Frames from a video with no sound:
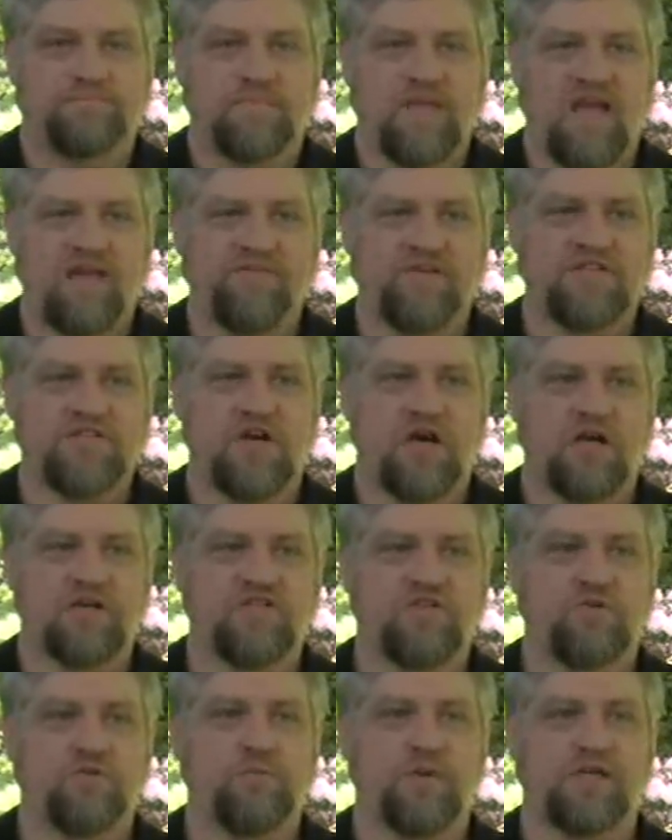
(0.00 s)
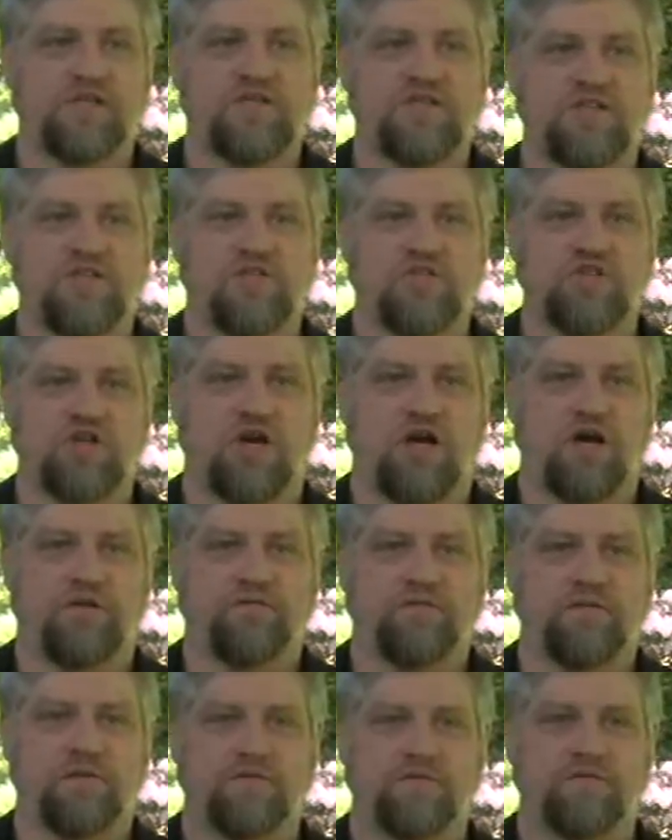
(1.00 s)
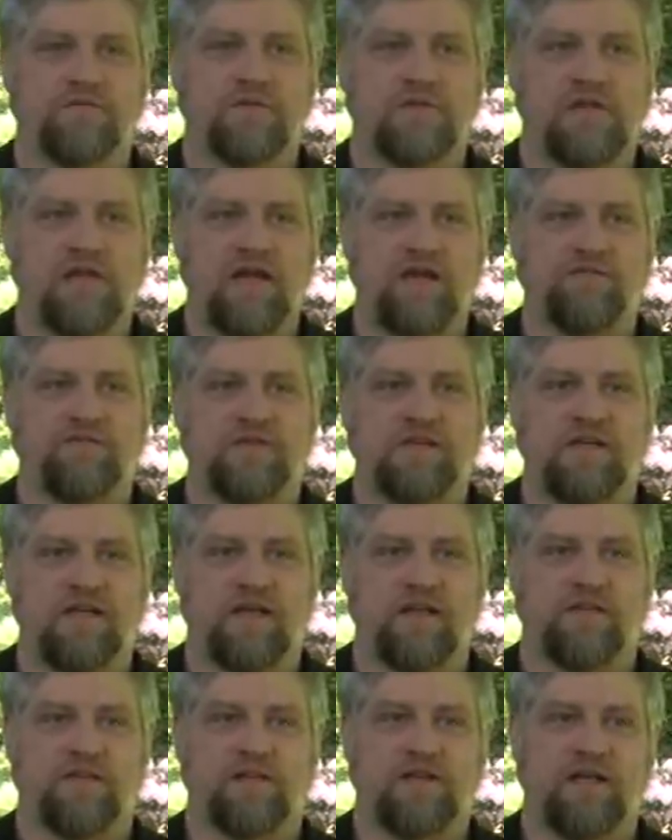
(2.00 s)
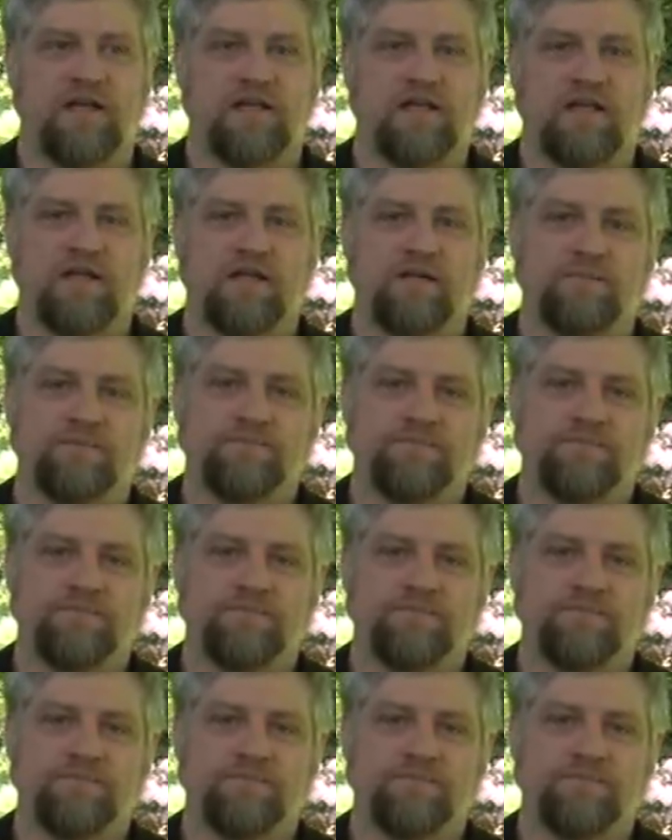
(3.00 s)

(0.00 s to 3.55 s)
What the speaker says: Haven't talked too much to Joff of Life and Death lately.